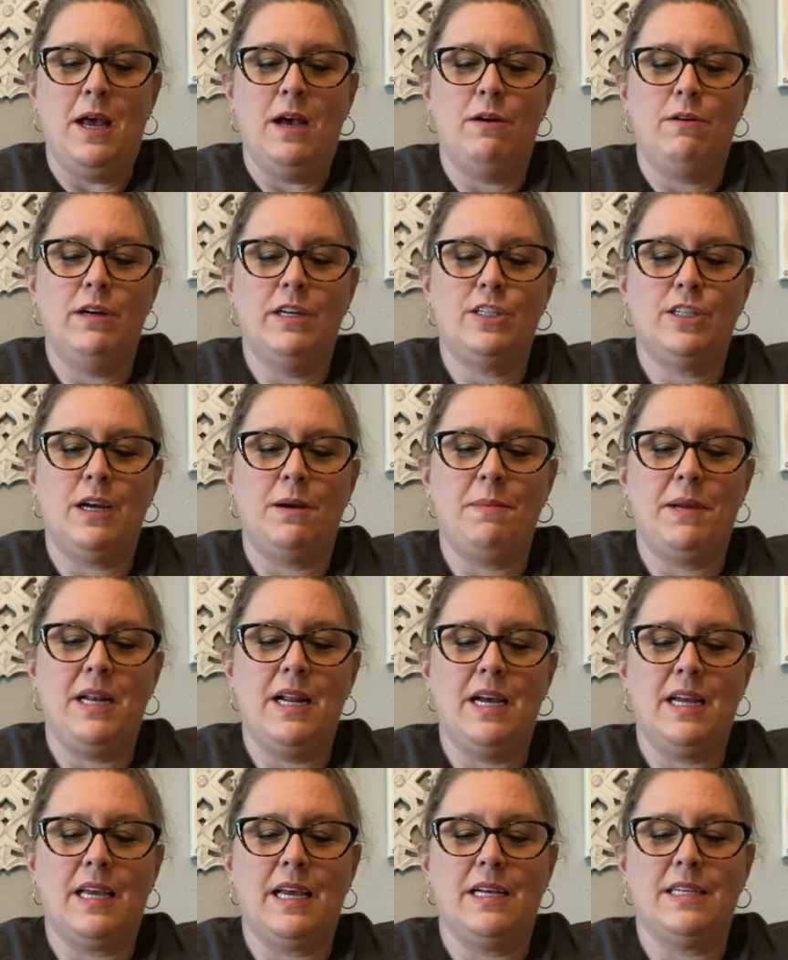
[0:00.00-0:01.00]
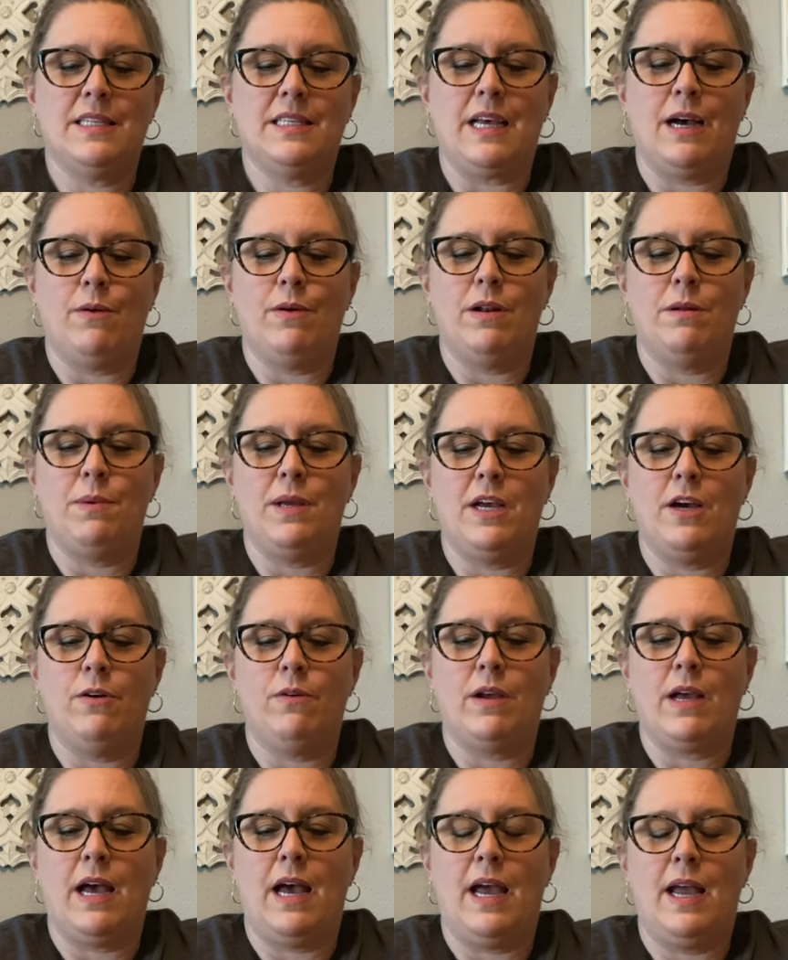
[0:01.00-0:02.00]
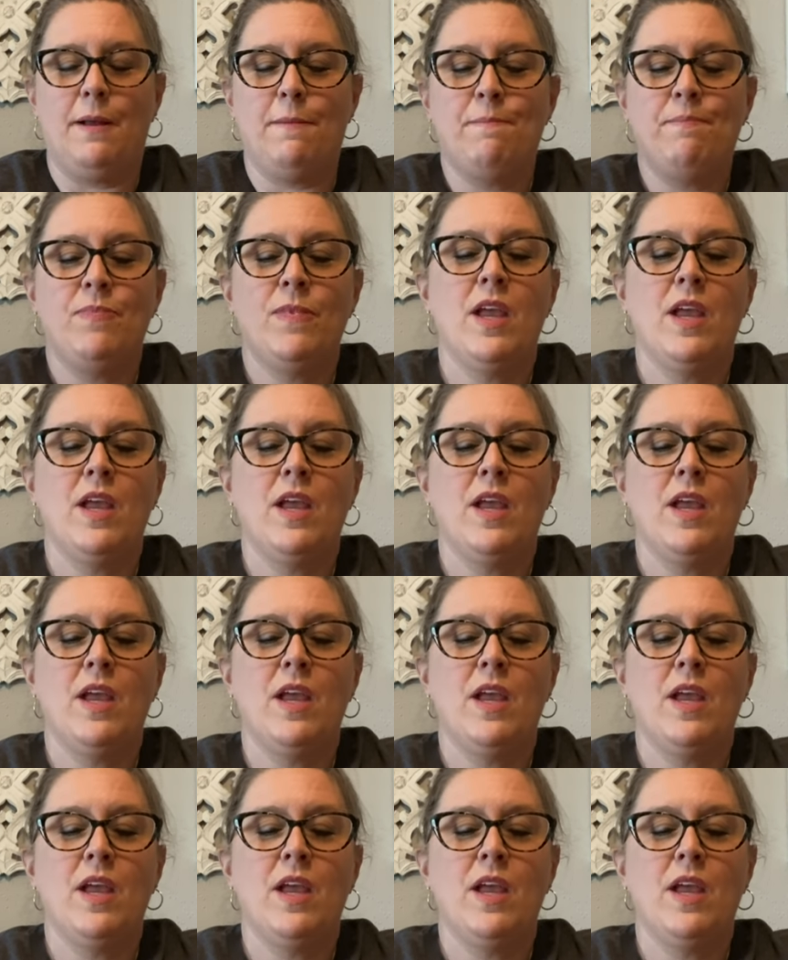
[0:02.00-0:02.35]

which I mean, I guess that would be okay.